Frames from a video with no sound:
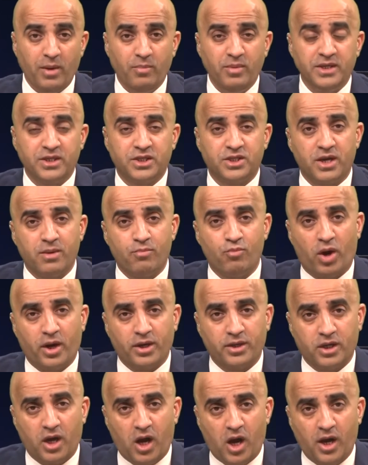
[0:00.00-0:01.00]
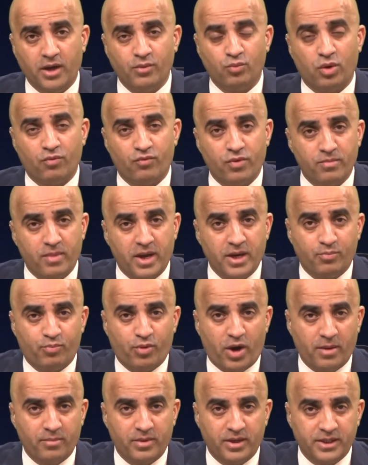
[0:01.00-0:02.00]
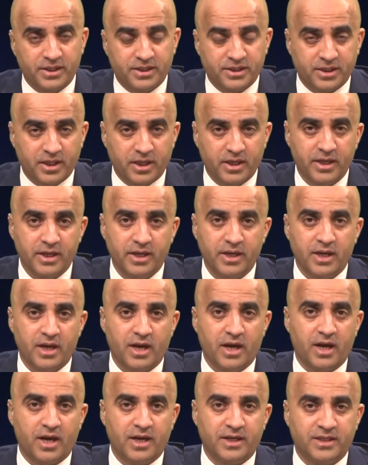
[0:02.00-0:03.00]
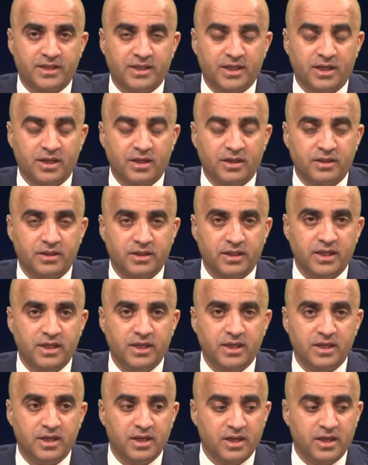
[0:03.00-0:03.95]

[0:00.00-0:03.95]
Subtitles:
Minister Imran Khan will remain Prime Minister until the